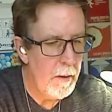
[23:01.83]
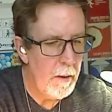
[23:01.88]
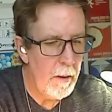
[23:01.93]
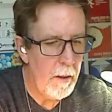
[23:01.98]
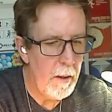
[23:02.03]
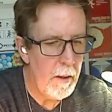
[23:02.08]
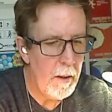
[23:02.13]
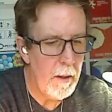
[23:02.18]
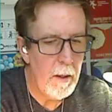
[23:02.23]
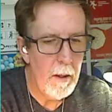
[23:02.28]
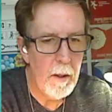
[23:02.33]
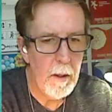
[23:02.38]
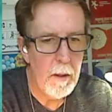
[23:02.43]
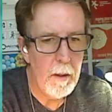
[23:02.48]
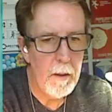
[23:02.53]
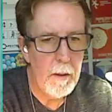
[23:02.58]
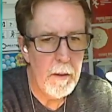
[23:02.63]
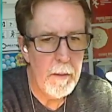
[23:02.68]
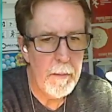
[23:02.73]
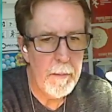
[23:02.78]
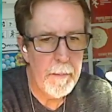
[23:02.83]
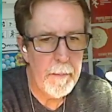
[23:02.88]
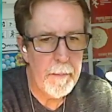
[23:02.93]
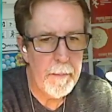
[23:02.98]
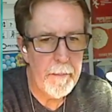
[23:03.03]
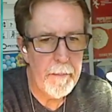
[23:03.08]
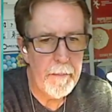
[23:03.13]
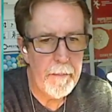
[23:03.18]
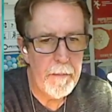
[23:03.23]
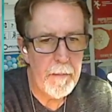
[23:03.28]
Seal.
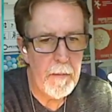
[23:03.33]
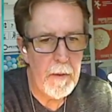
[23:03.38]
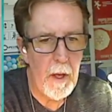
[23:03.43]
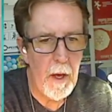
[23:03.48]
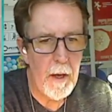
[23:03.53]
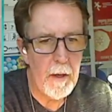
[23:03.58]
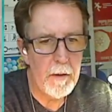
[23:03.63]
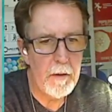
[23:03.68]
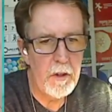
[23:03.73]
Yeah,